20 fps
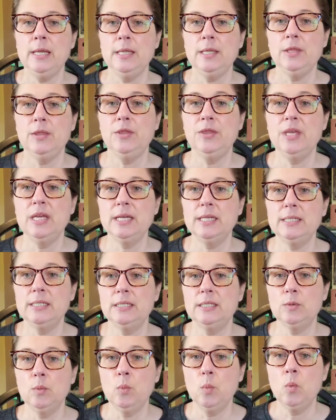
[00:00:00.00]

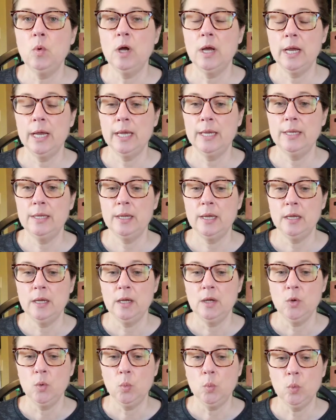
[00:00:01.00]
this one
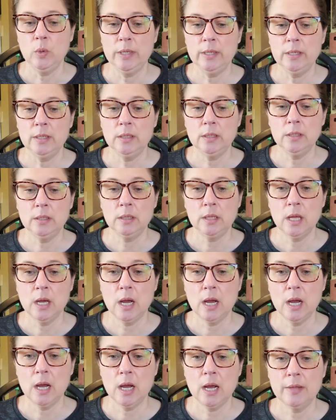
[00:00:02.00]
will,
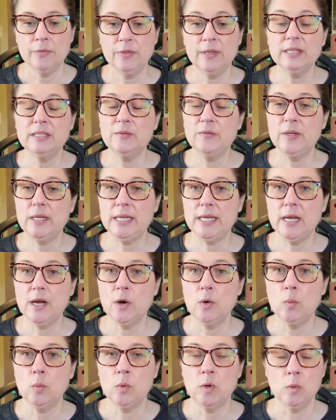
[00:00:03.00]
this
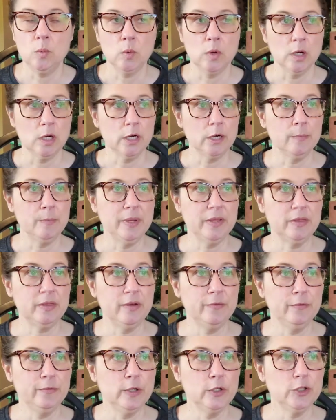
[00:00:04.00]
video will work. But
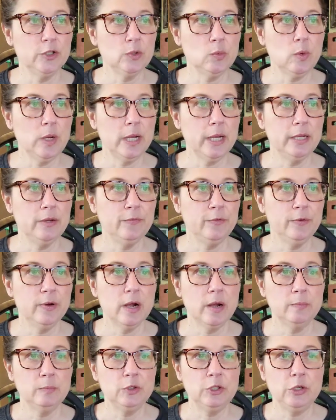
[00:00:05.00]
the first one
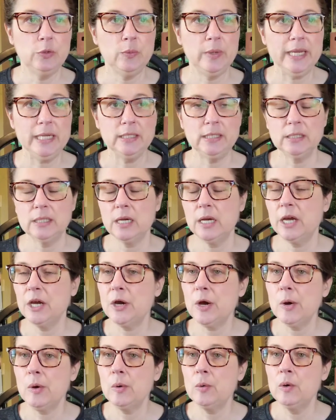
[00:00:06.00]
from 2 weeks
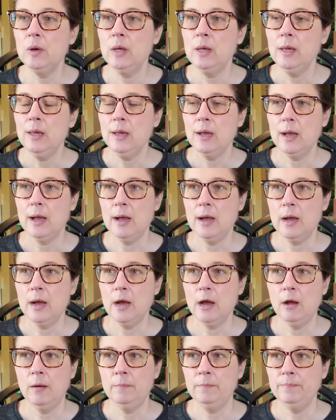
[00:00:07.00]
ago,
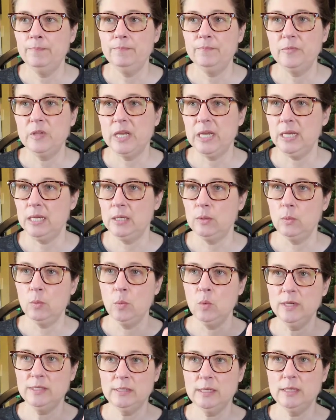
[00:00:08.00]
it
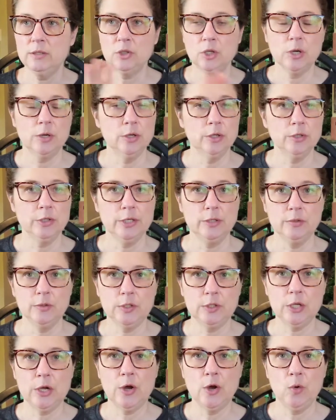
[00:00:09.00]
wasn't turned.
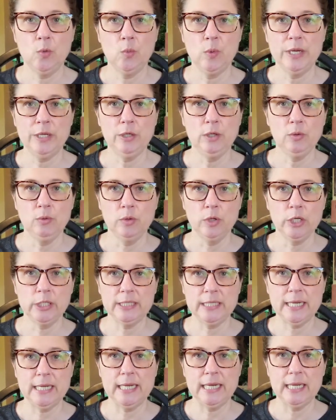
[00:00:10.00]
So when you
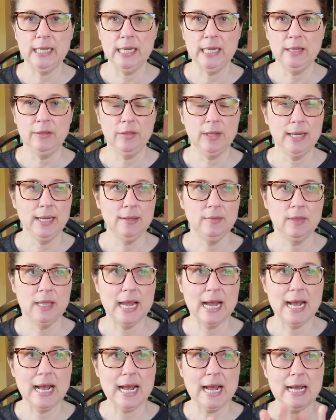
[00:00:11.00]
looked at anything
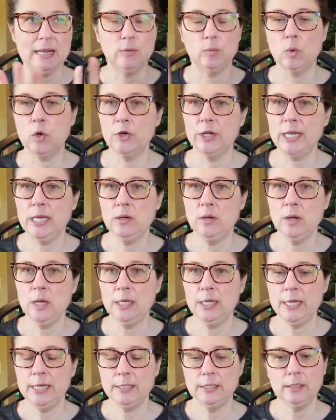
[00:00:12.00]
that had wording
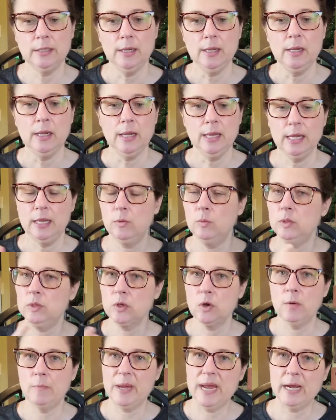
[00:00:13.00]
on it, it was
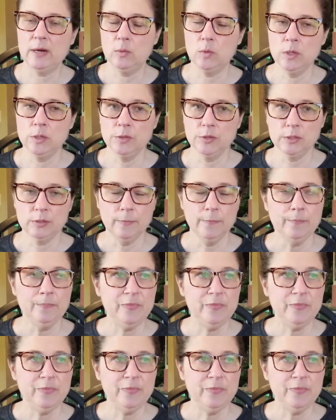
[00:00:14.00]
all backwards.